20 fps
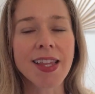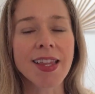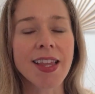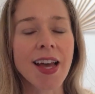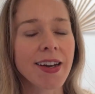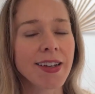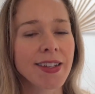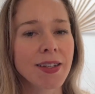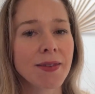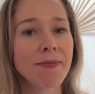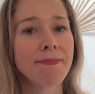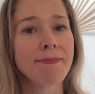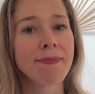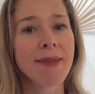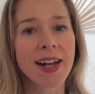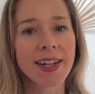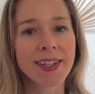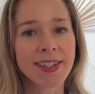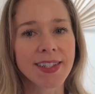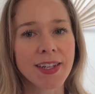That is a
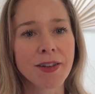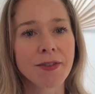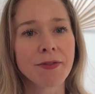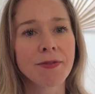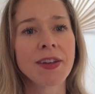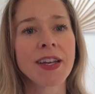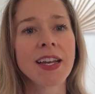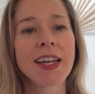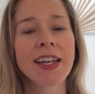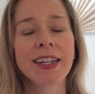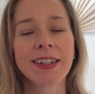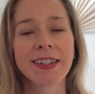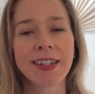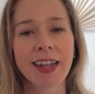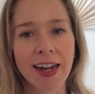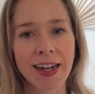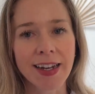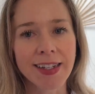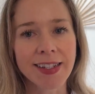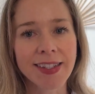massive
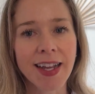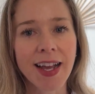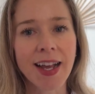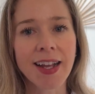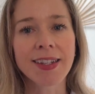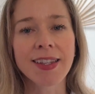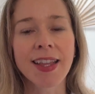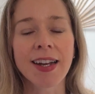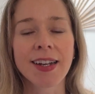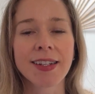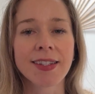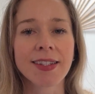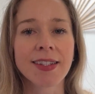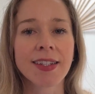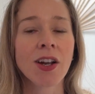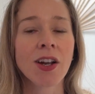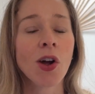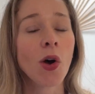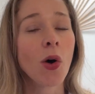data set that is